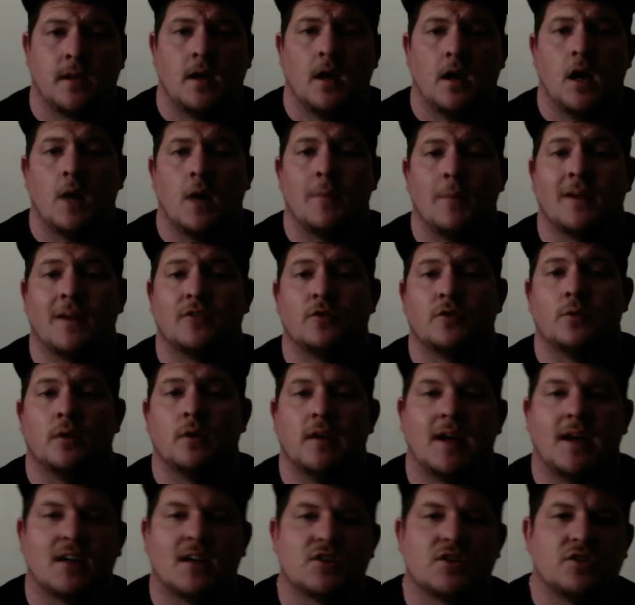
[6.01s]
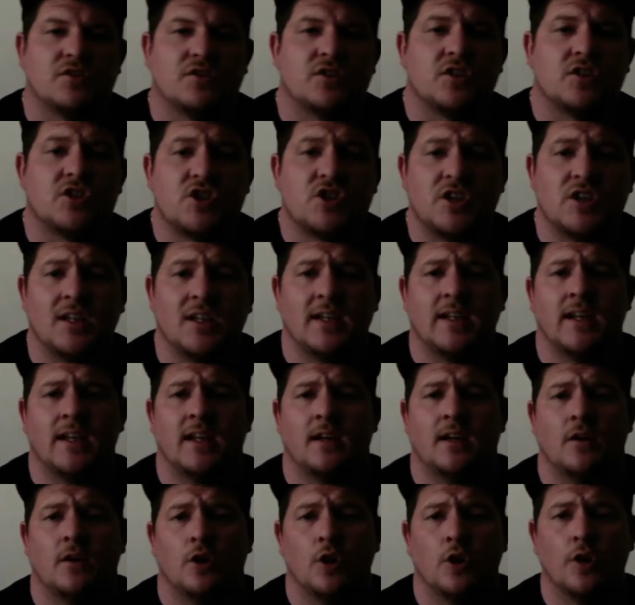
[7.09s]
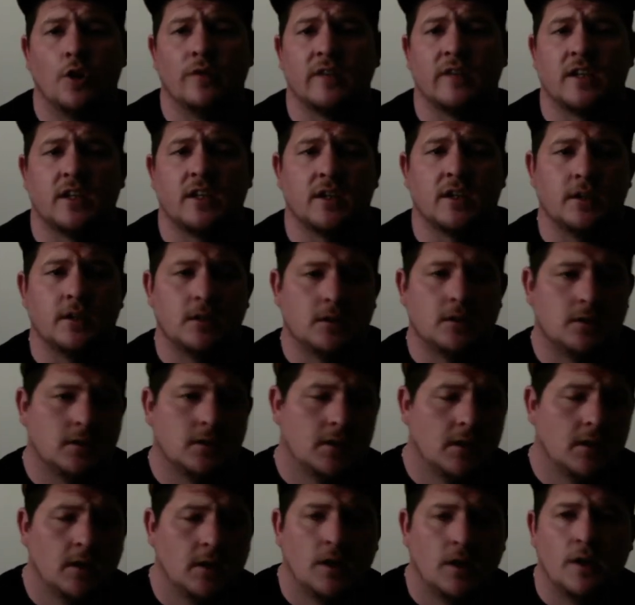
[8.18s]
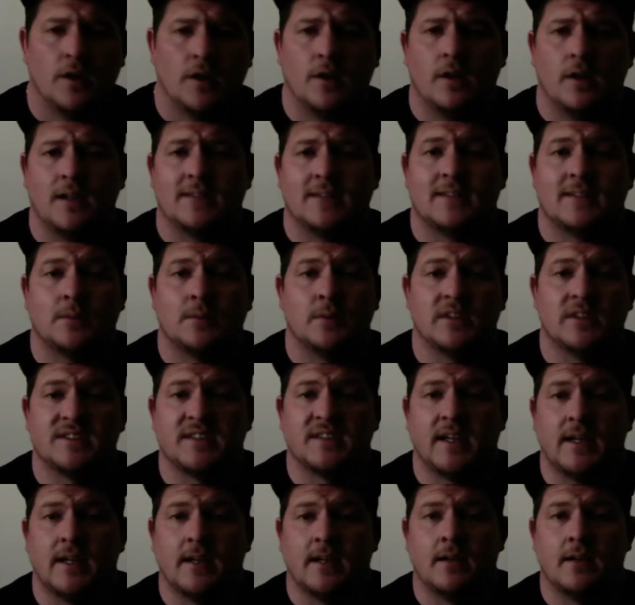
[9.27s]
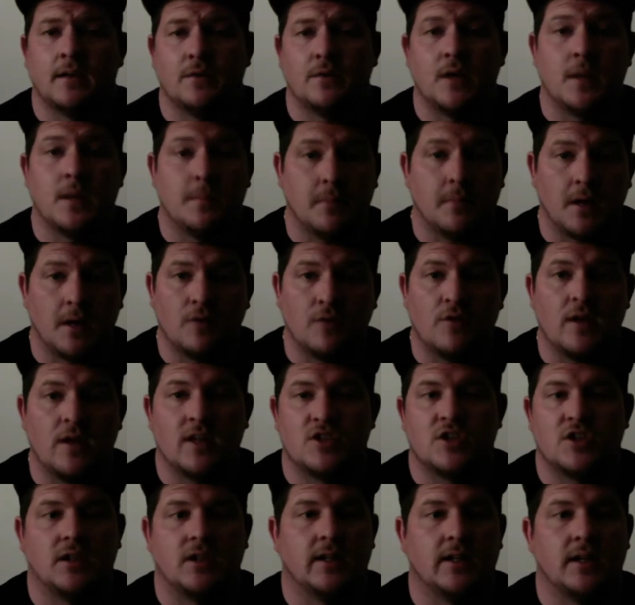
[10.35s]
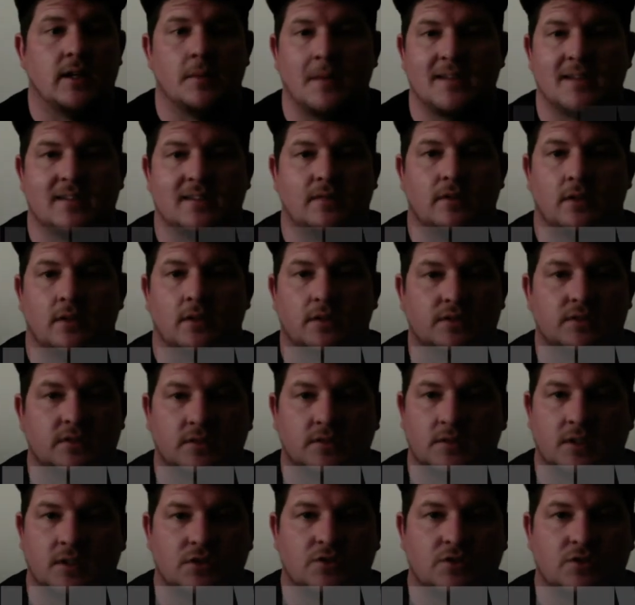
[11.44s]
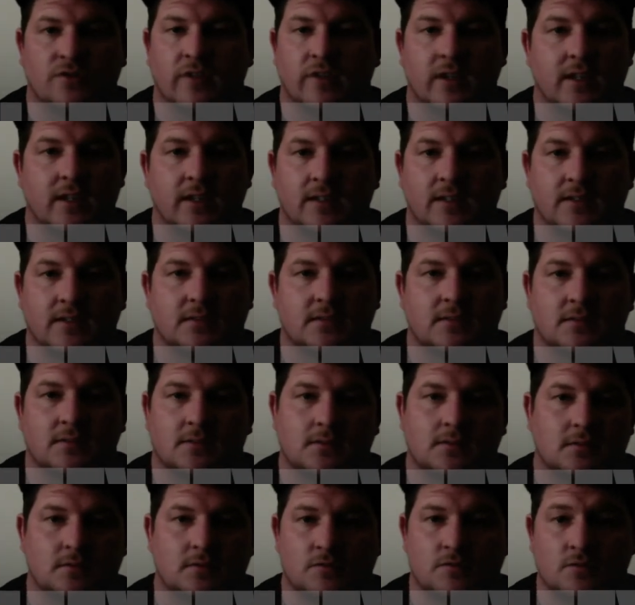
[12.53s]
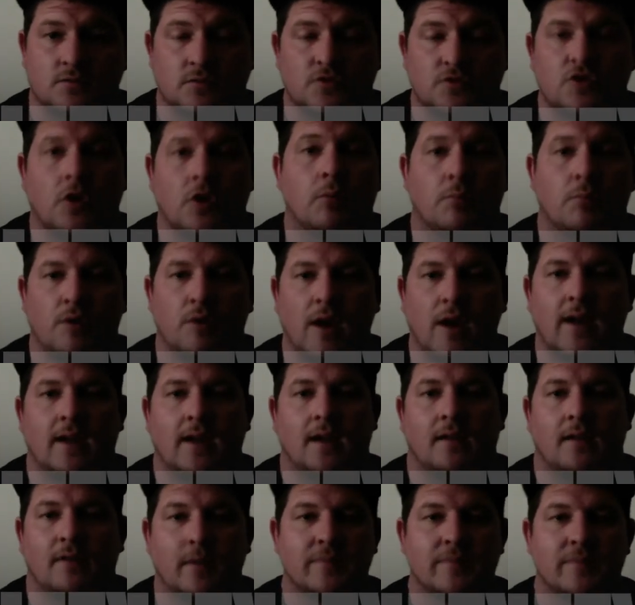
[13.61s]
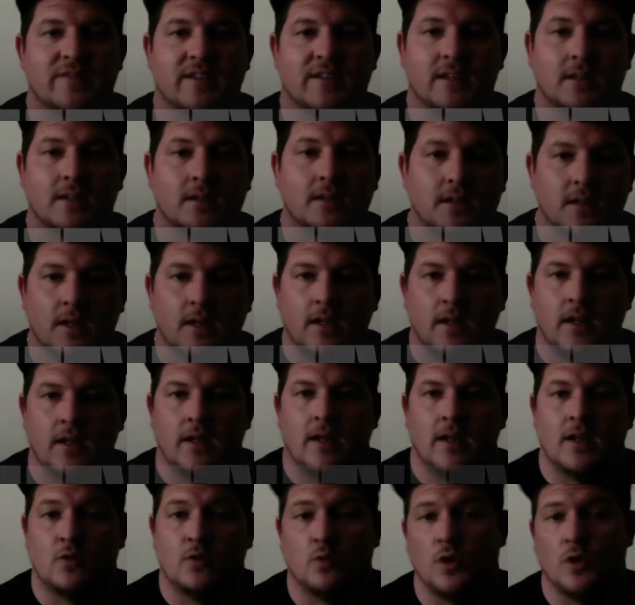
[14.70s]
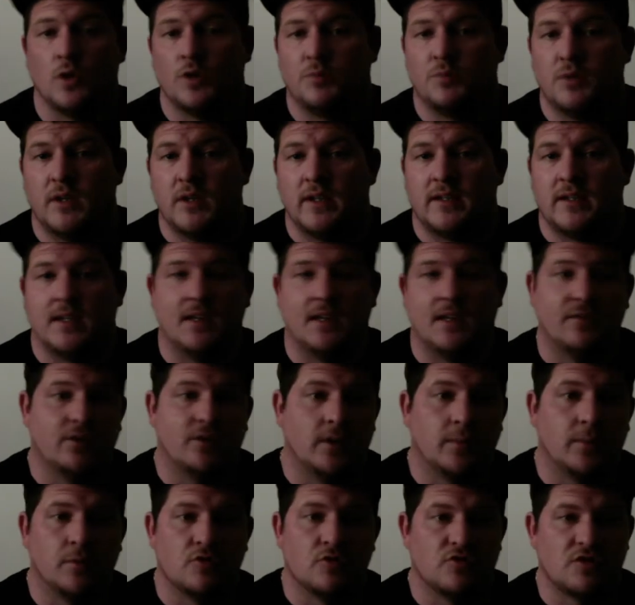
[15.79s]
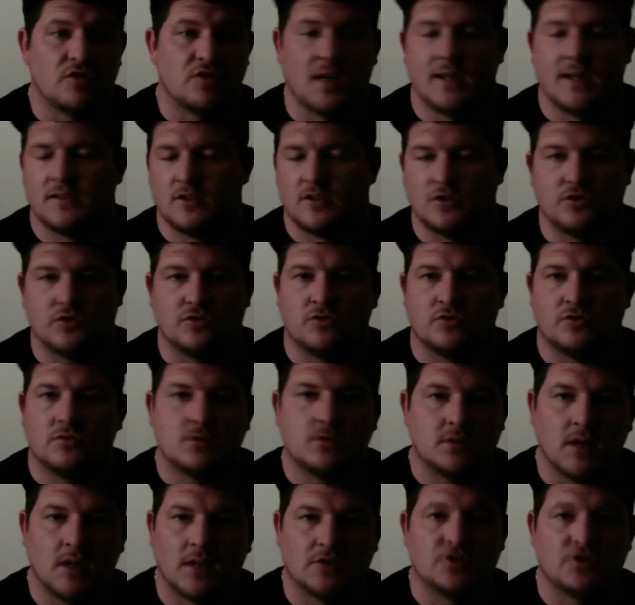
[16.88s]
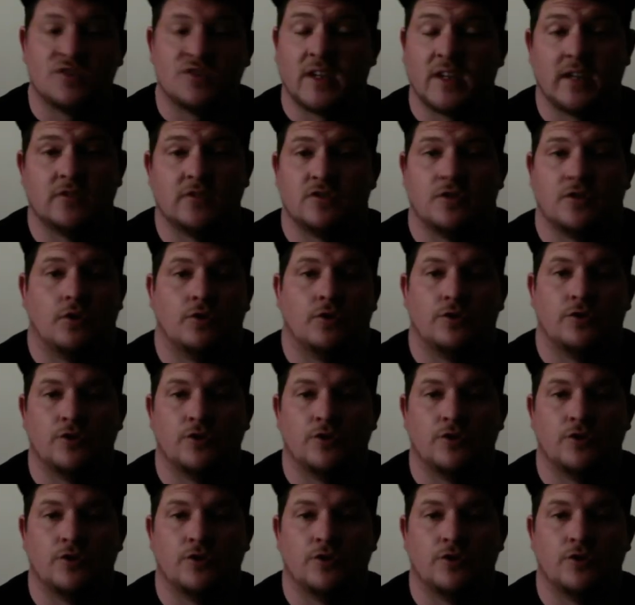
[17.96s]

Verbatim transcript: I'm about to do a reaction to ChillinIt Overkill. Uh, let's see what it's saying. I rate I rate ChillinIt massively because I, I, just think he's top bracket of MC. His wordplay, delivery, punchlines are just are just second to none.